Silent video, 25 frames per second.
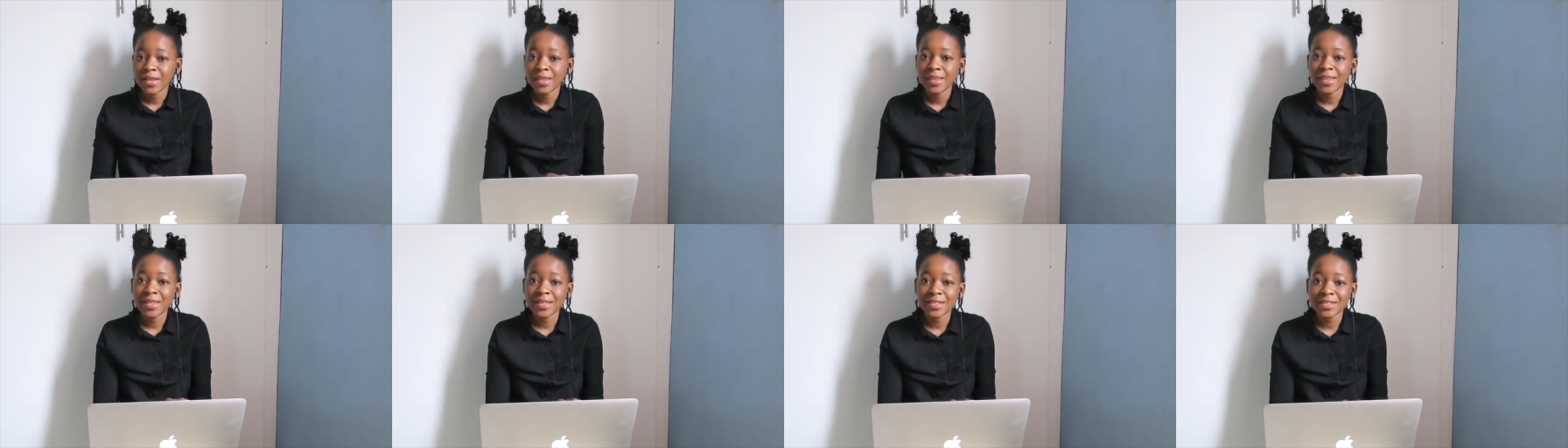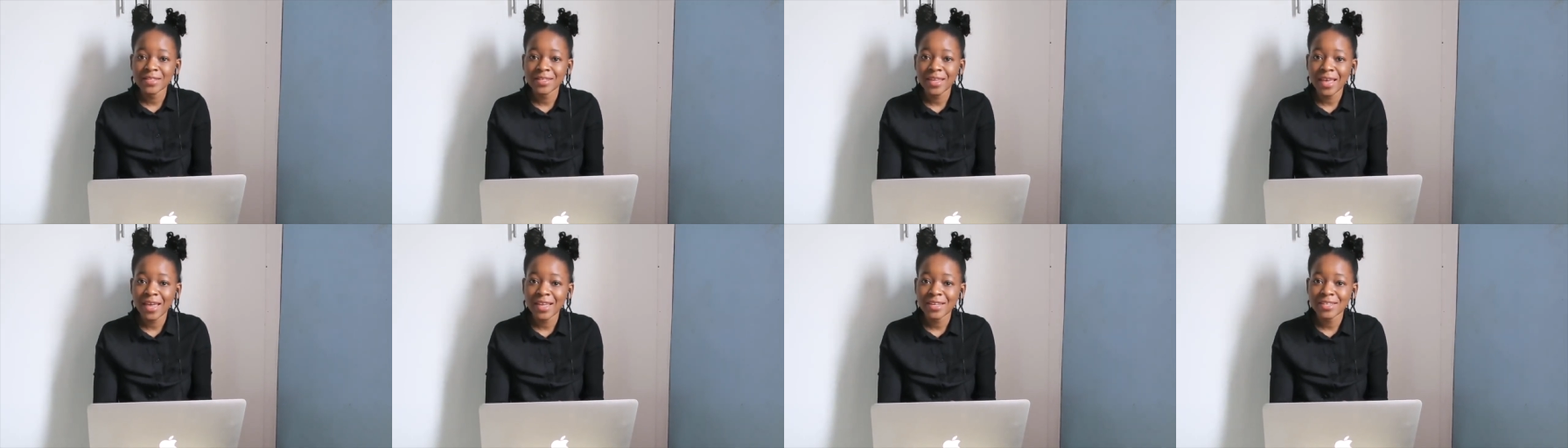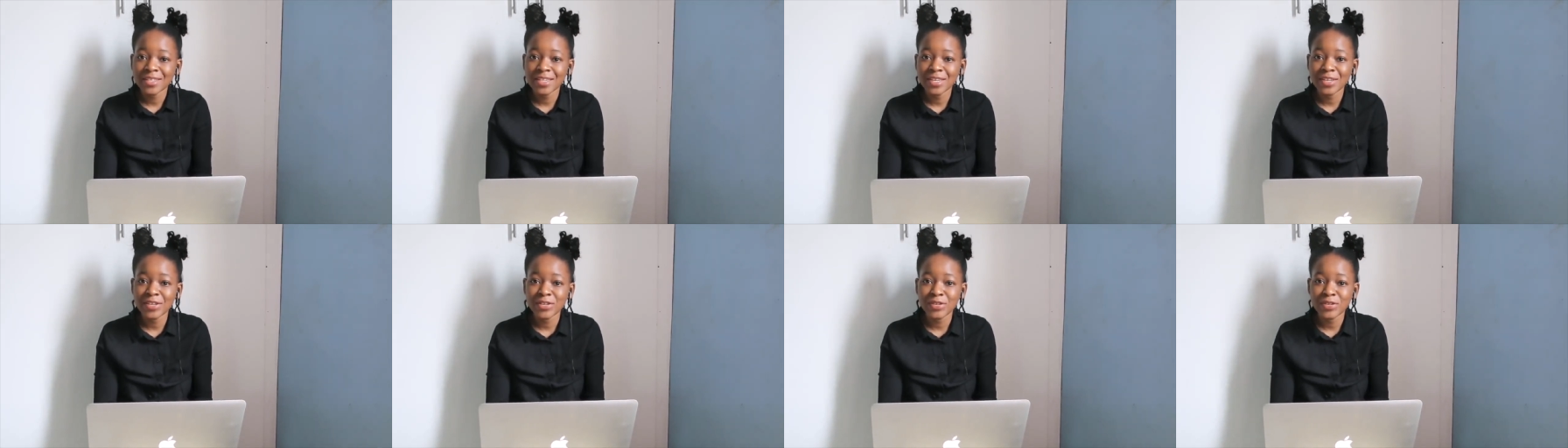let's
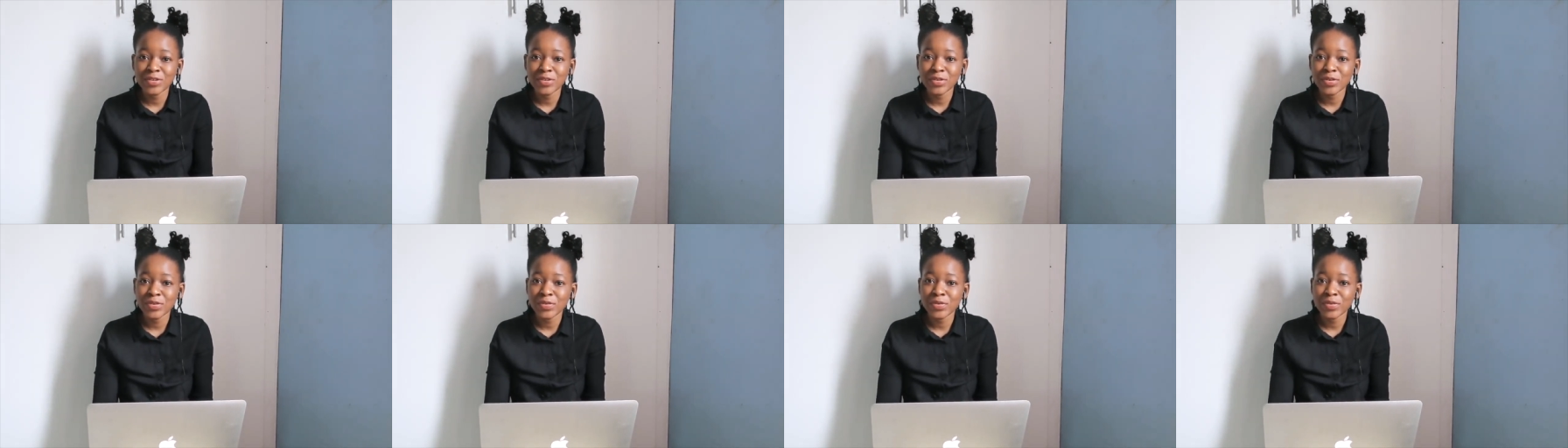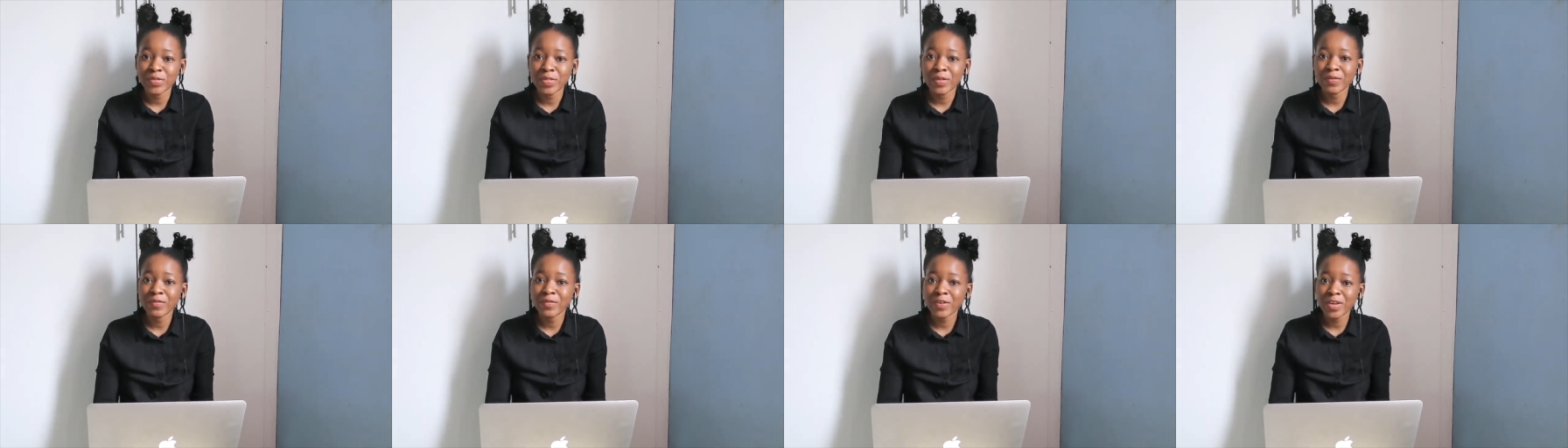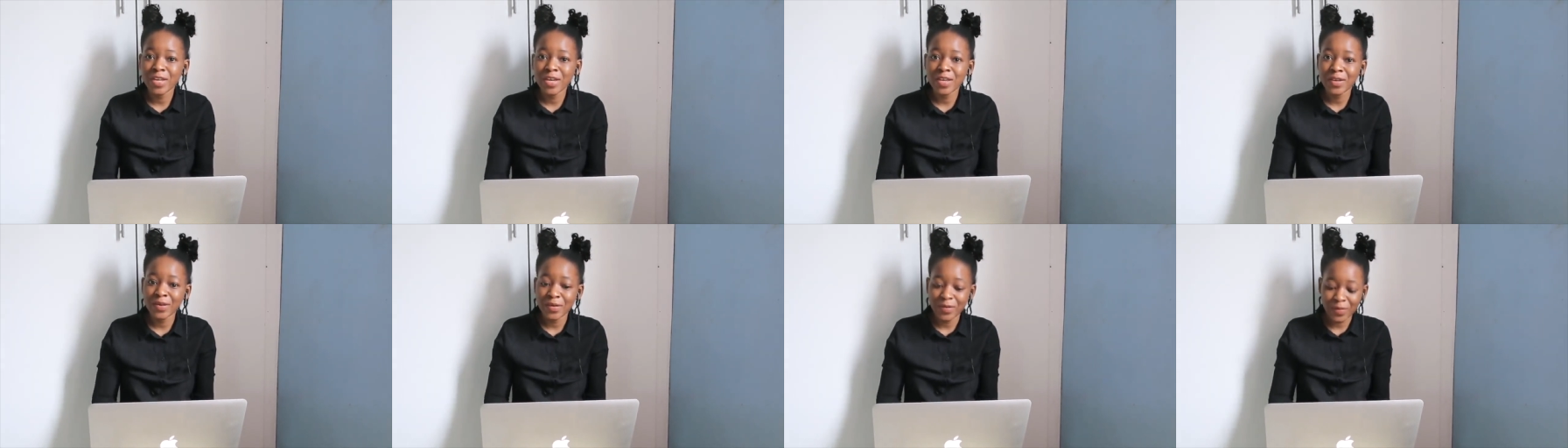get into the
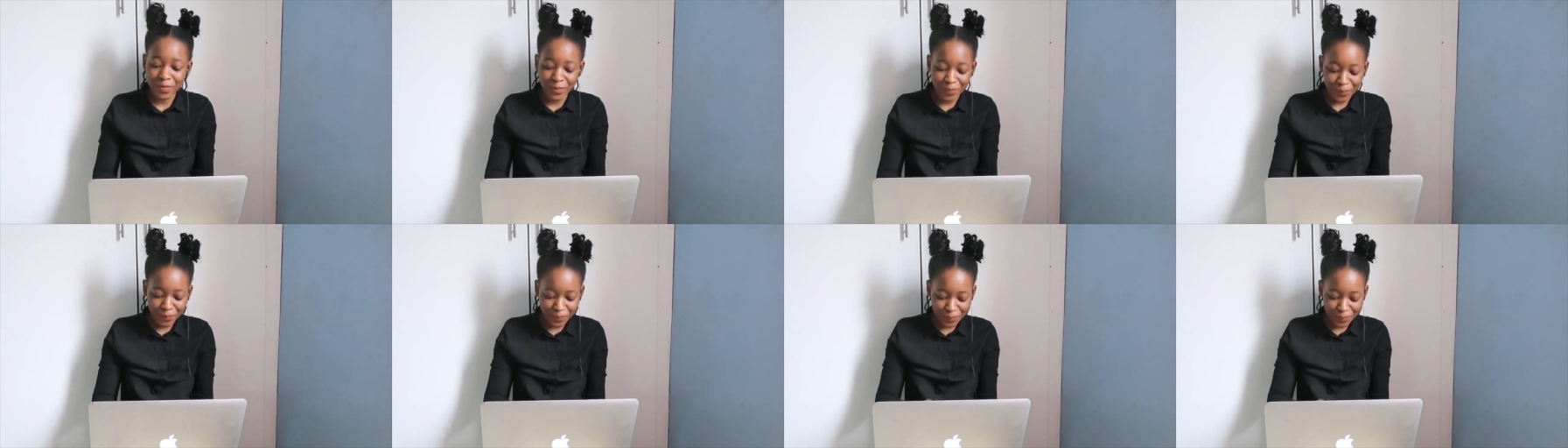video.